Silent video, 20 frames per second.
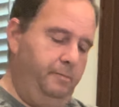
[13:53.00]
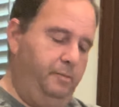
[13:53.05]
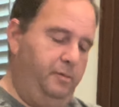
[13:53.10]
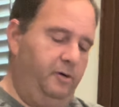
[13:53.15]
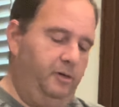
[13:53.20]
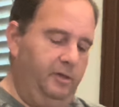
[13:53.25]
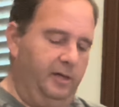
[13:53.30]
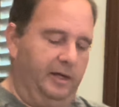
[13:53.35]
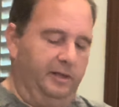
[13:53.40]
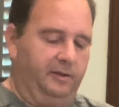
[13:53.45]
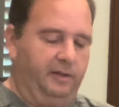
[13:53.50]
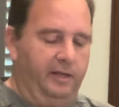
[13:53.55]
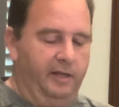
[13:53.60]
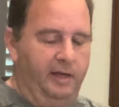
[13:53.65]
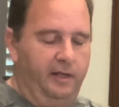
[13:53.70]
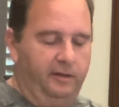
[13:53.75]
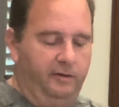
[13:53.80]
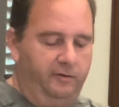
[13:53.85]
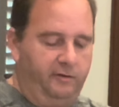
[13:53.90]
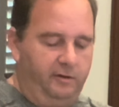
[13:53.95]
Pull out the
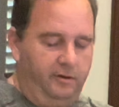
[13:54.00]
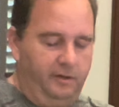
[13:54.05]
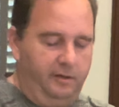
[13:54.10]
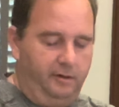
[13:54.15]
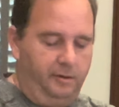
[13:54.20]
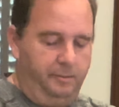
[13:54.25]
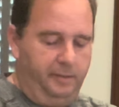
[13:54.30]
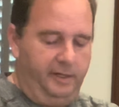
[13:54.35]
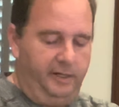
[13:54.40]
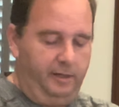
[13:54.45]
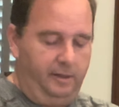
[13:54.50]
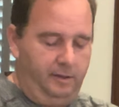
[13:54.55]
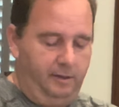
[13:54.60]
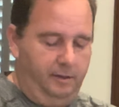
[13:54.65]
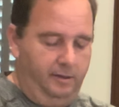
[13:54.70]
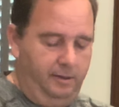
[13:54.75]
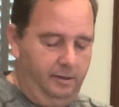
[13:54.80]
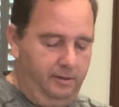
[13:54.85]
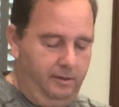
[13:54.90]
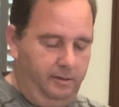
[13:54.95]
ends a little bit.
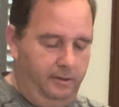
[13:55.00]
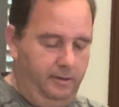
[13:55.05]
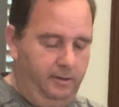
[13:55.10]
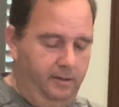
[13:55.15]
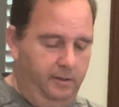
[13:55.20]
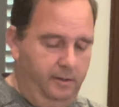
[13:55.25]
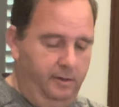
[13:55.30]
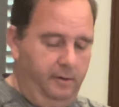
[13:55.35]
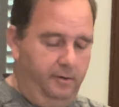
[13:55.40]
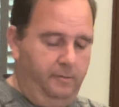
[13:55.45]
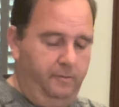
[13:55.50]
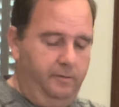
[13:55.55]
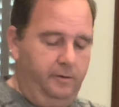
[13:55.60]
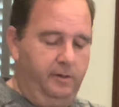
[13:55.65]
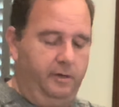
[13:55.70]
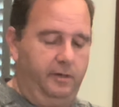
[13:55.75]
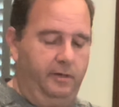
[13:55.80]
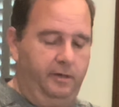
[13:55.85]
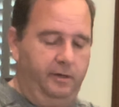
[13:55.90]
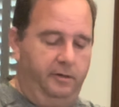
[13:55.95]
What
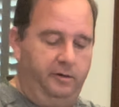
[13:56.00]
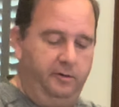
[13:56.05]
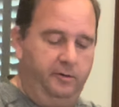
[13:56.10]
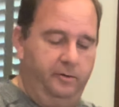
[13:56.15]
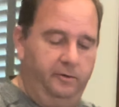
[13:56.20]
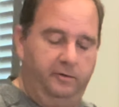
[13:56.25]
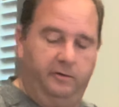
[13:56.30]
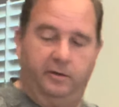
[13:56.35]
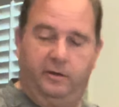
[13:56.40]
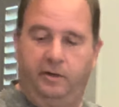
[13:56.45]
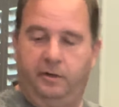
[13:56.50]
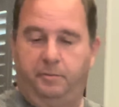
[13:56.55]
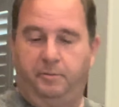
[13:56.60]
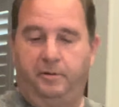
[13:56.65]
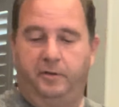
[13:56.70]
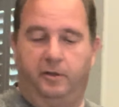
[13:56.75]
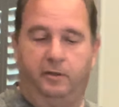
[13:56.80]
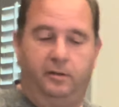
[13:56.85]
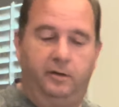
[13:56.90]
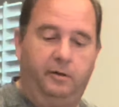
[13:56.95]
I'm going to do is I'm going to
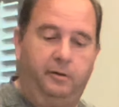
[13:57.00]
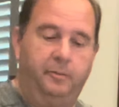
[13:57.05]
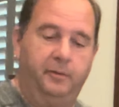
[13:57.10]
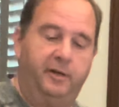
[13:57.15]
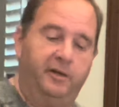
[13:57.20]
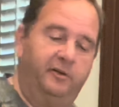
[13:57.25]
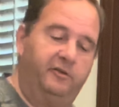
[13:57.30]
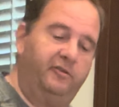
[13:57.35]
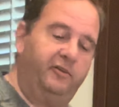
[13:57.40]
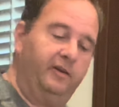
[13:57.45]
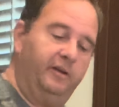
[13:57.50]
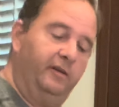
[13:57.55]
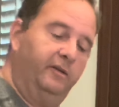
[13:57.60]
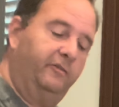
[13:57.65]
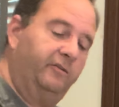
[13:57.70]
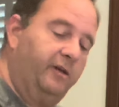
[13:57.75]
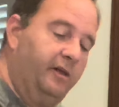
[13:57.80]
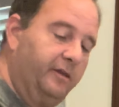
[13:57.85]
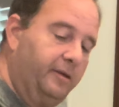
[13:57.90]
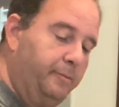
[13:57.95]
put a little bit of
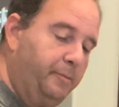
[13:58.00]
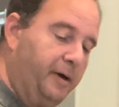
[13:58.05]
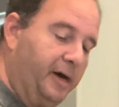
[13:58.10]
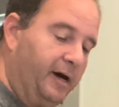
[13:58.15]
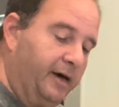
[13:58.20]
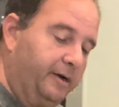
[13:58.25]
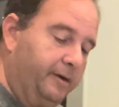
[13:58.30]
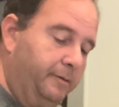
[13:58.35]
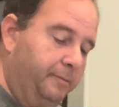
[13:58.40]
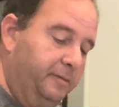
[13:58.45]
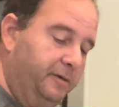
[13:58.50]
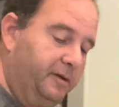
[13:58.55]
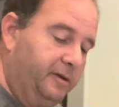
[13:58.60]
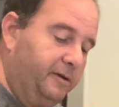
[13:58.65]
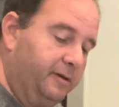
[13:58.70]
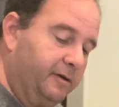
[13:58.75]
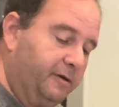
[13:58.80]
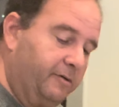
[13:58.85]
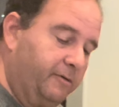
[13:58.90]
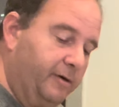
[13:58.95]
cheese on the bottom
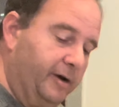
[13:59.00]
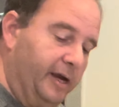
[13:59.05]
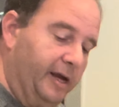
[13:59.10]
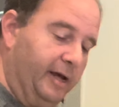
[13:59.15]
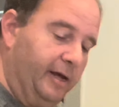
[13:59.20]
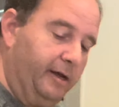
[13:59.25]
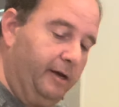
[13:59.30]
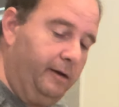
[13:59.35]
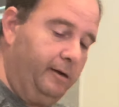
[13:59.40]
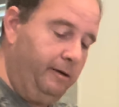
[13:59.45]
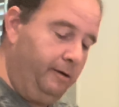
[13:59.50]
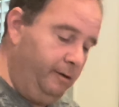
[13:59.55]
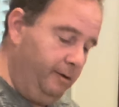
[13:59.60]
to create